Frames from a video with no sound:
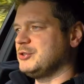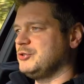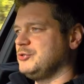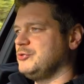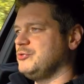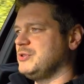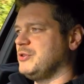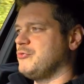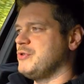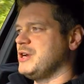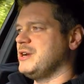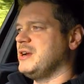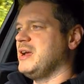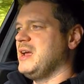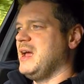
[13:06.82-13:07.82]
to the
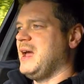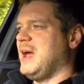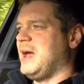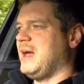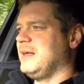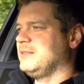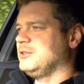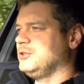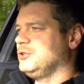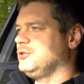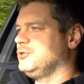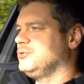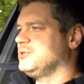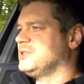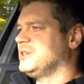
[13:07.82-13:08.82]
rear and
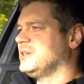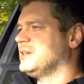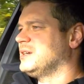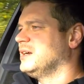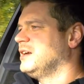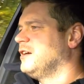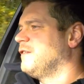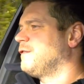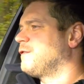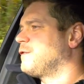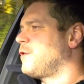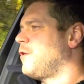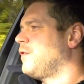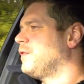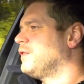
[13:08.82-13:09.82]
using
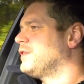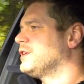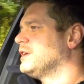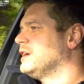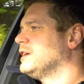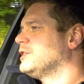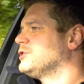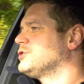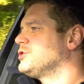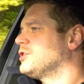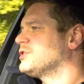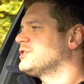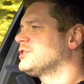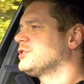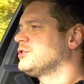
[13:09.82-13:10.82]
front
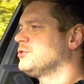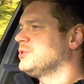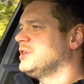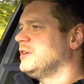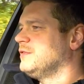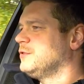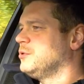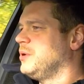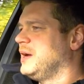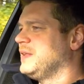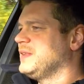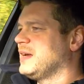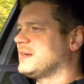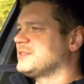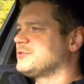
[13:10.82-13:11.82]
just to give you
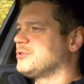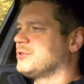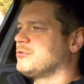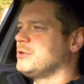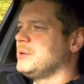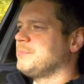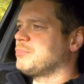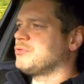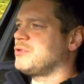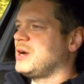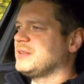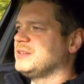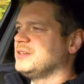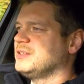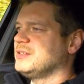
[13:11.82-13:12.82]
an extra grip
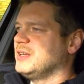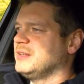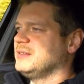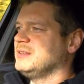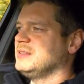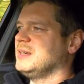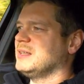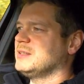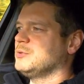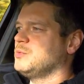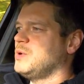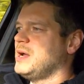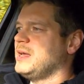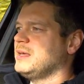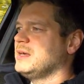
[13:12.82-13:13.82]
rather than the other
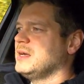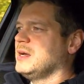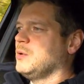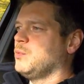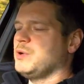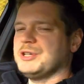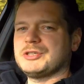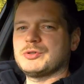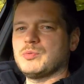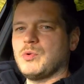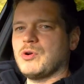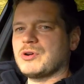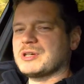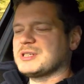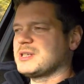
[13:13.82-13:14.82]
way, which
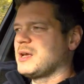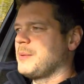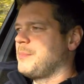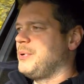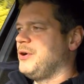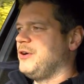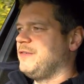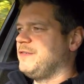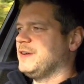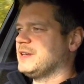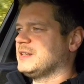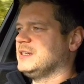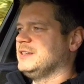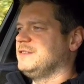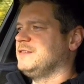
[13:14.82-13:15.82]
works
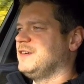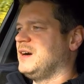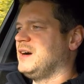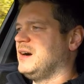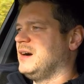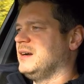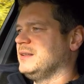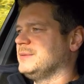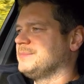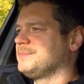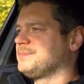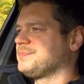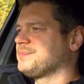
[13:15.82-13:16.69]
perfectly fine.